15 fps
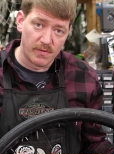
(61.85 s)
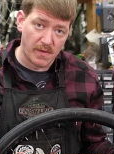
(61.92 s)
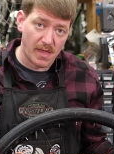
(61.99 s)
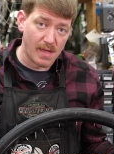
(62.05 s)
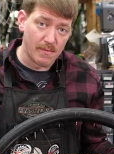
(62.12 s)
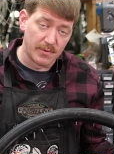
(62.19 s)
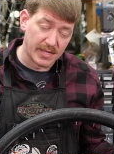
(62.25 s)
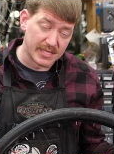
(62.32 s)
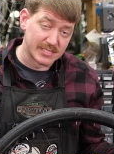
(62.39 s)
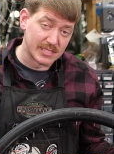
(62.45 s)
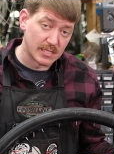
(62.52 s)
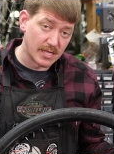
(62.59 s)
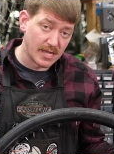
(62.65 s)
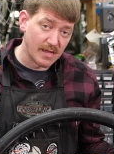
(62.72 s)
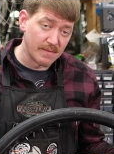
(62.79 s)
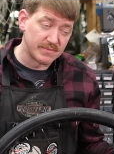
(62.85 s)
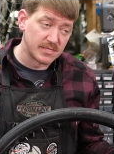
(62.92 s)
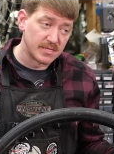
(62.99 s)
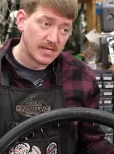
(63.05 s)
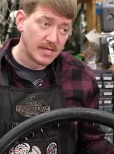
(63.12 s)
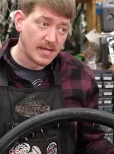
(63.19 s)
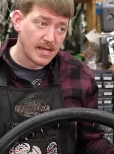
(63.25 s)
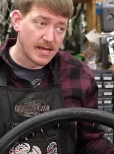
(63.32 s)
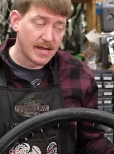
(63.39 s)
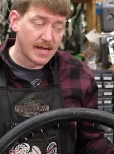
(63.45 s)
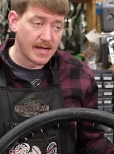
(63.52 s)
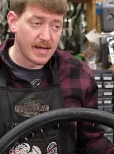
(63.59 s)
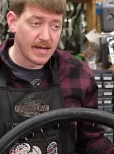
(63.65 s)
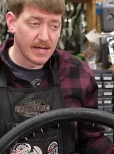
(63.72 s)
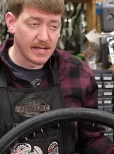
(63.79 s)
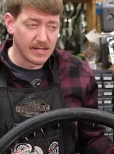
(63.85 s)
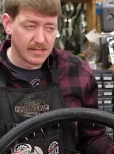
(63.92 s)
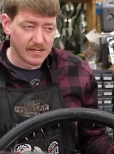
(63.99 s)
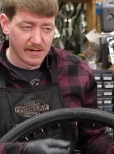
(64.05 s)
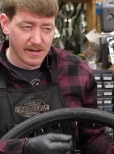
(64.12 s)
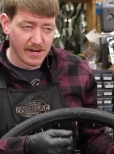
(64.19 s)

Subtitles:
cable gets clamped, there